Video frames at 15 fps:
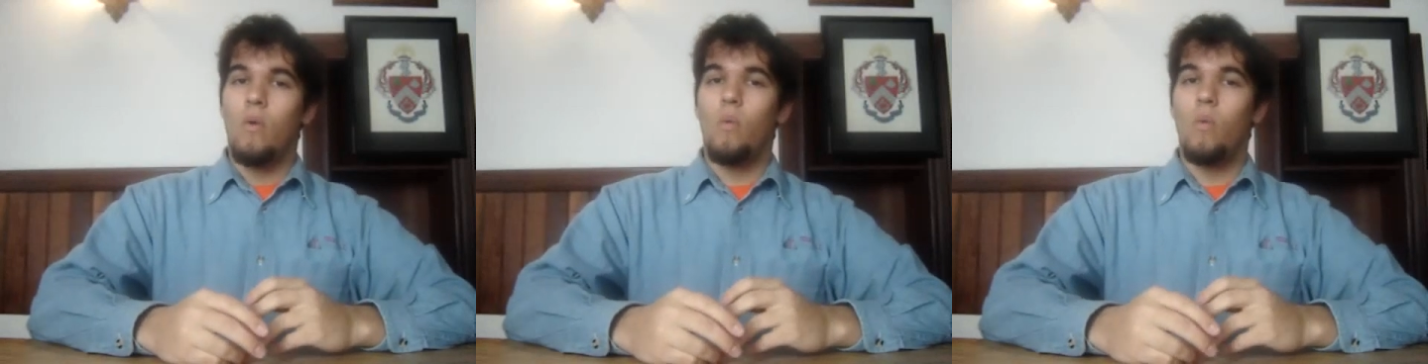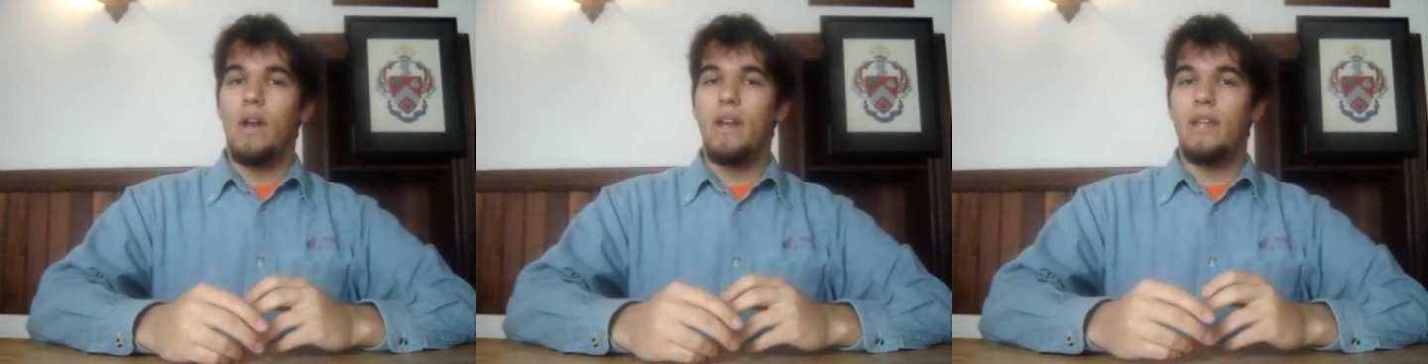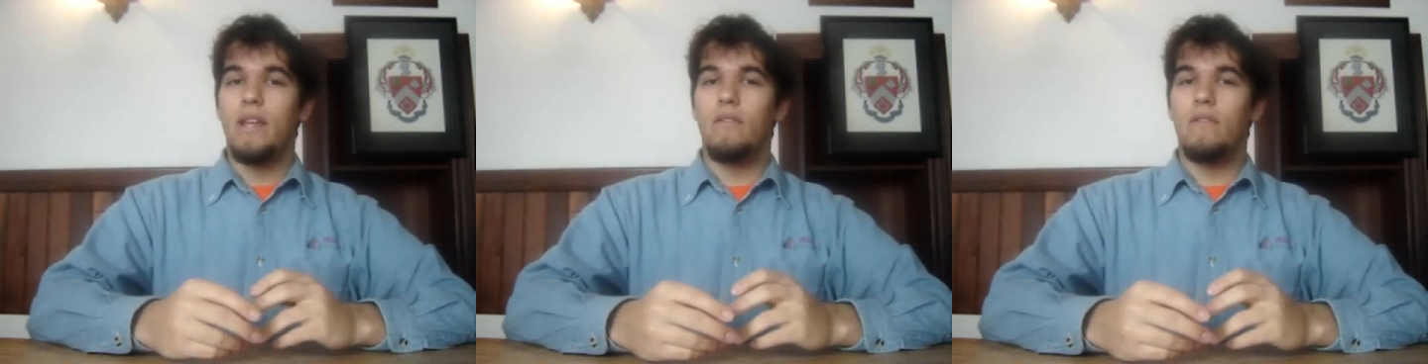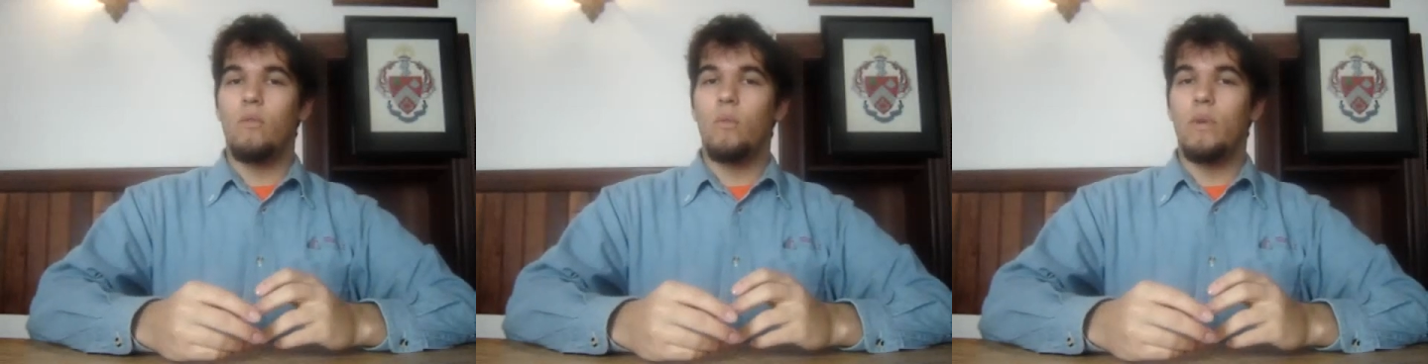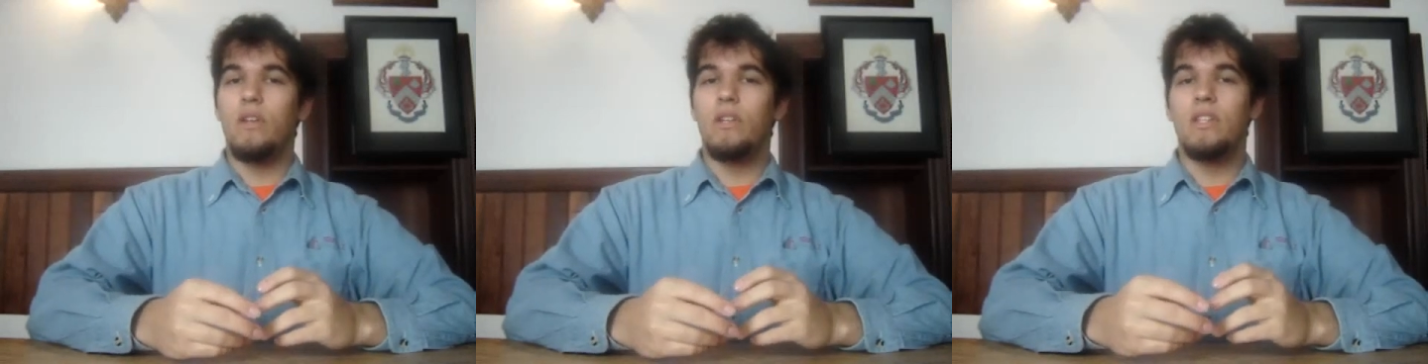What
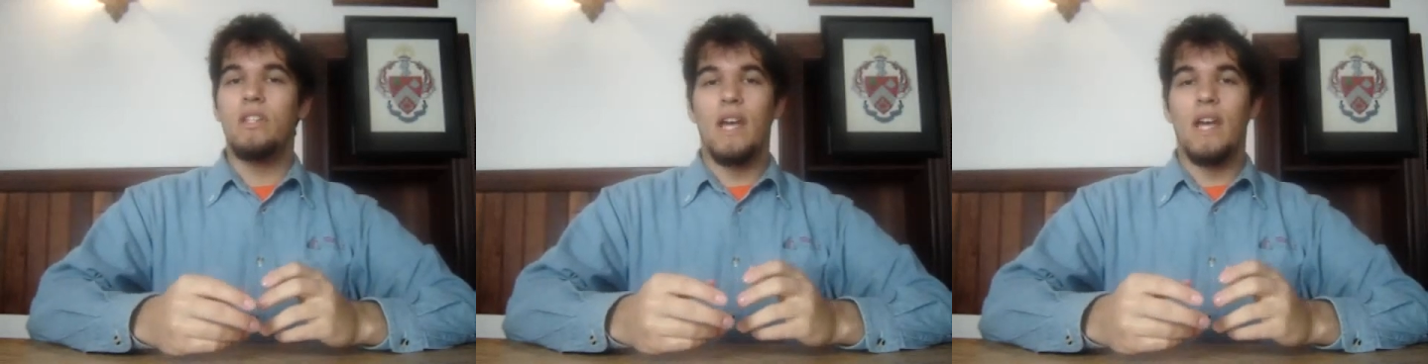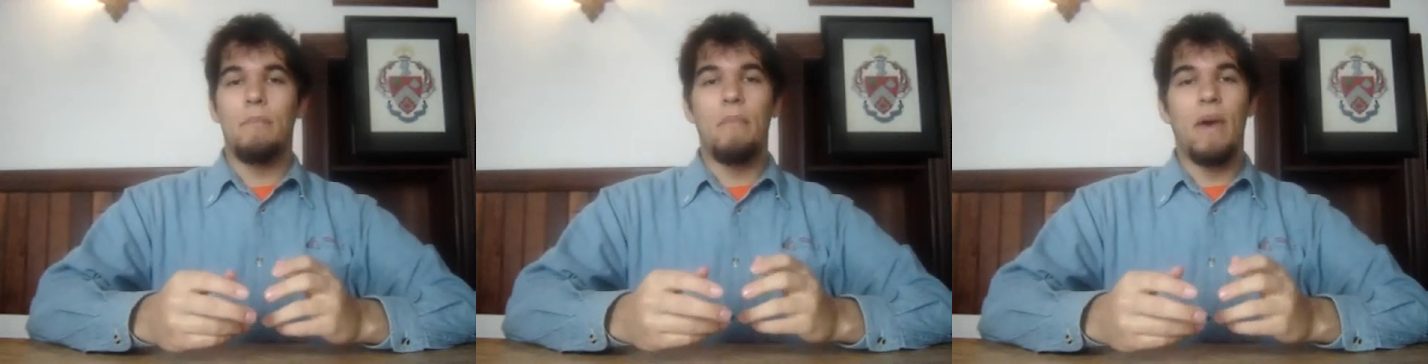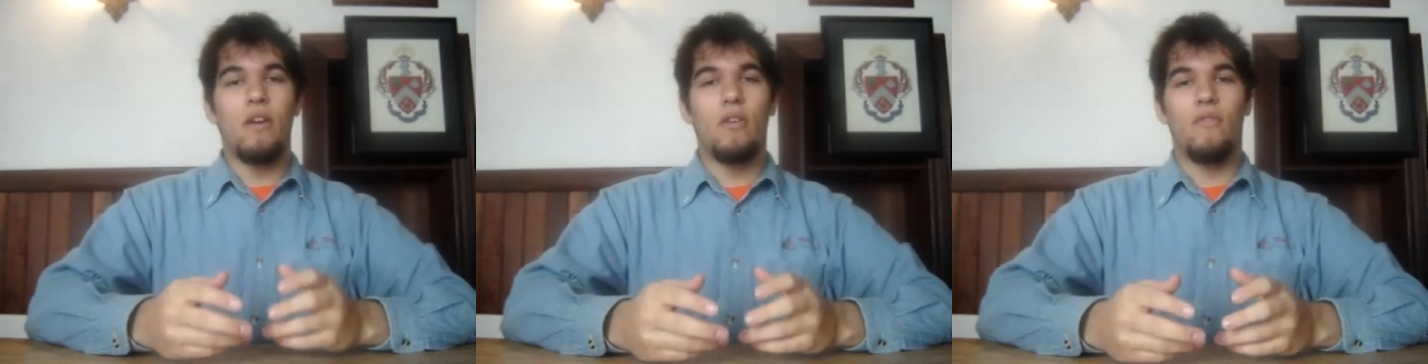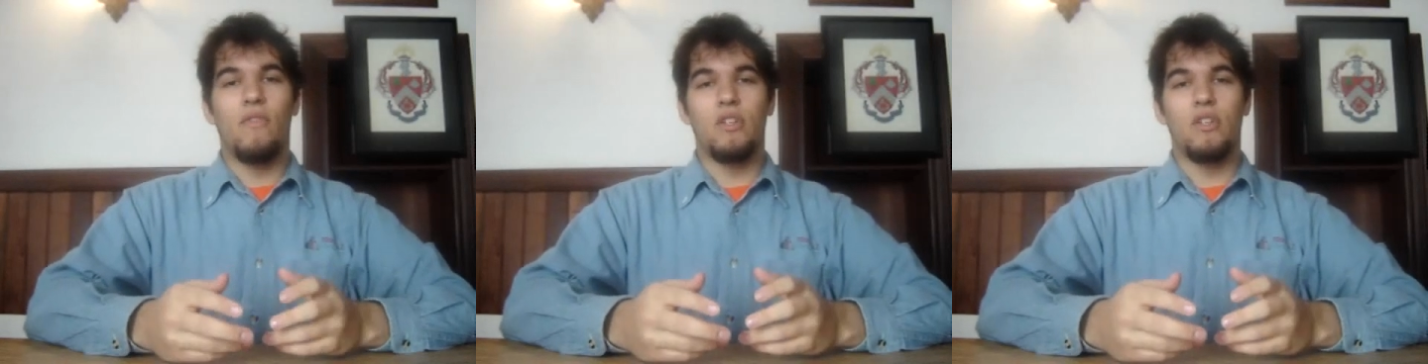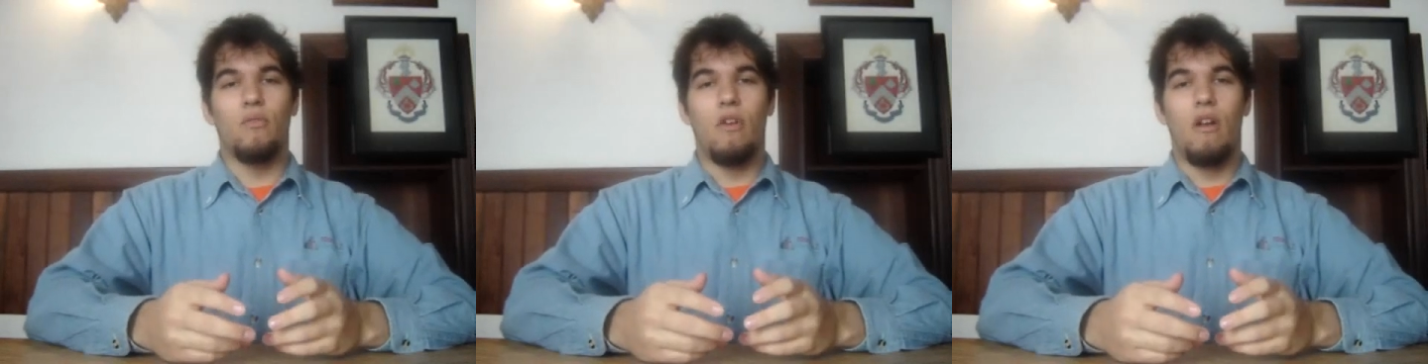if we could design a better
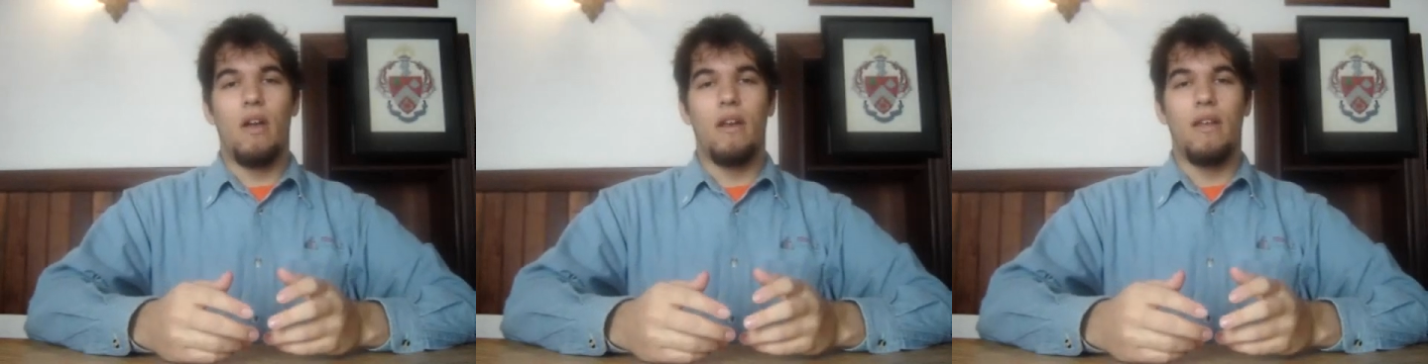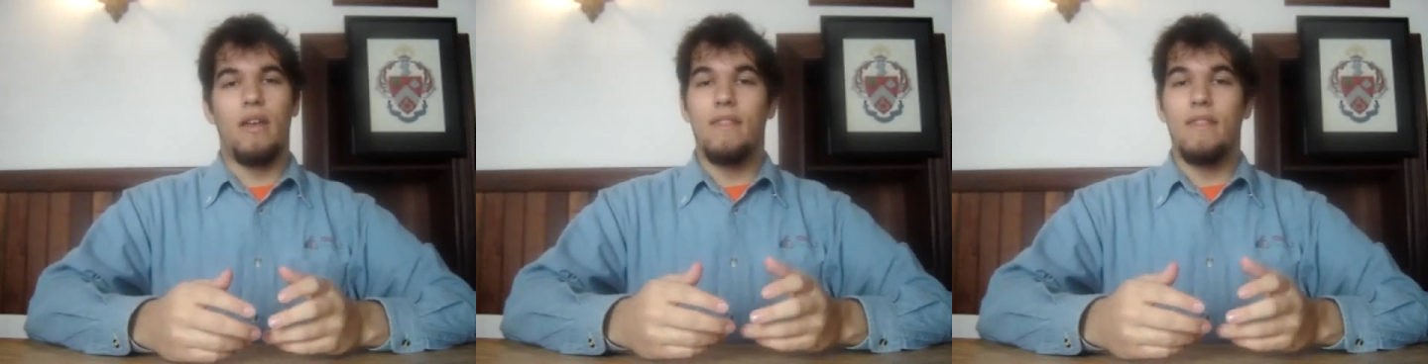fishing rod